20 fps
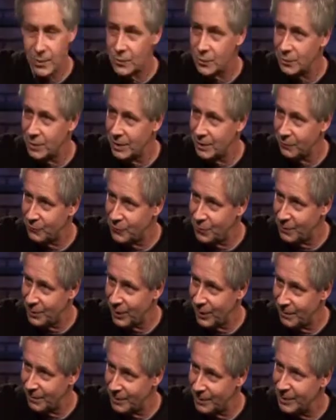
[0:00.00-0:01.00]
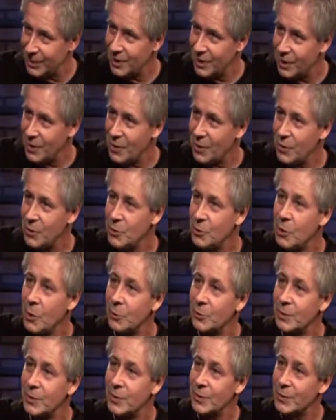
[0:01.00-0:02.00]
as you did a few times, you
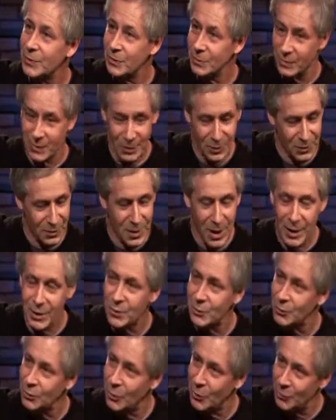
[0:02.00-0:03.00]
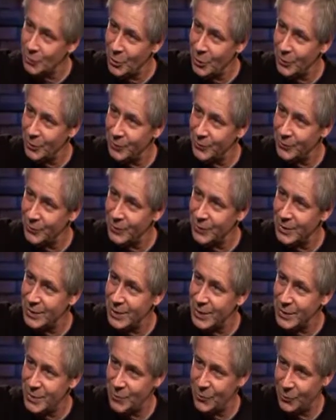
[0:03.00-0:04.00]
go to this nice low note for the
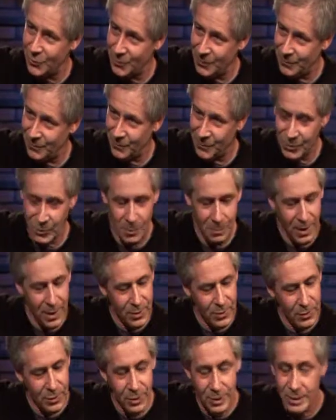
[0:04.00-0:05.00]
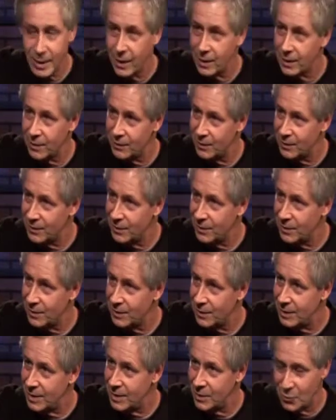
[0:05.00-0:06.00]
D chord. So you're basically taking
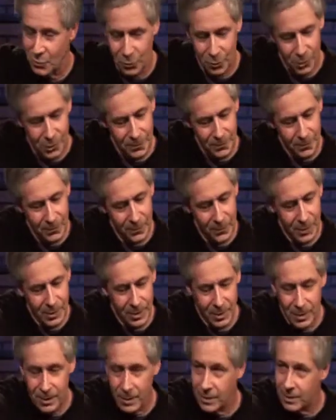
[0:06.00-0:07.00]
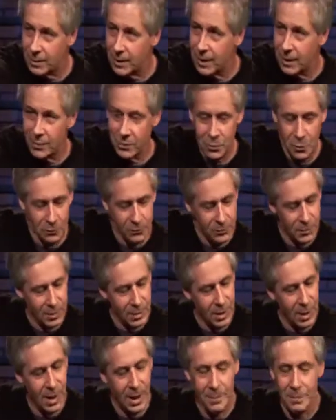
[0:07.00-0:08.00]
the D chord, taking the note from the
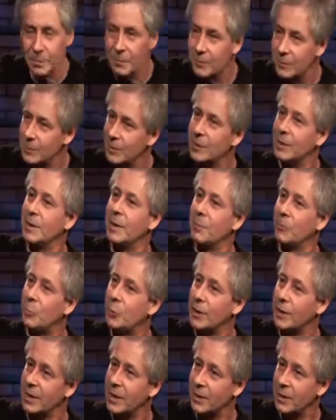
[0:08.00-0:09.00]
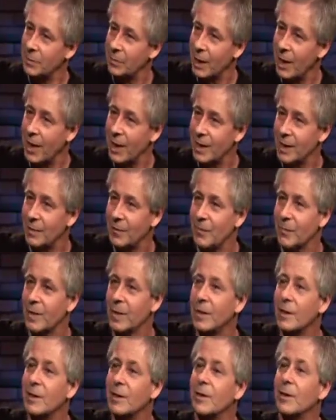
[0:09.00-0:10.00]
top, and putting it on the bottom,
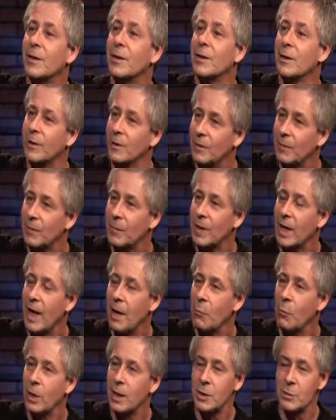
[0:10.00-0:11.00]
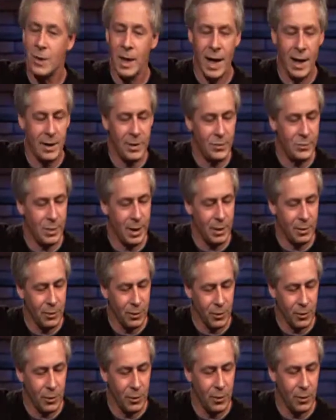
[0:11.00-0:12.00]
and what you get is you
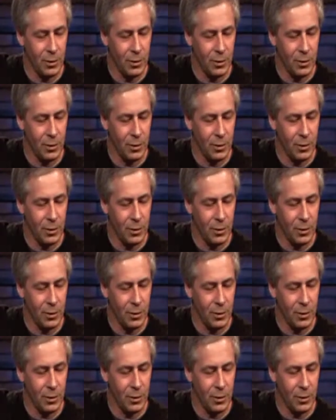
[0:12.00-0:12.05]
get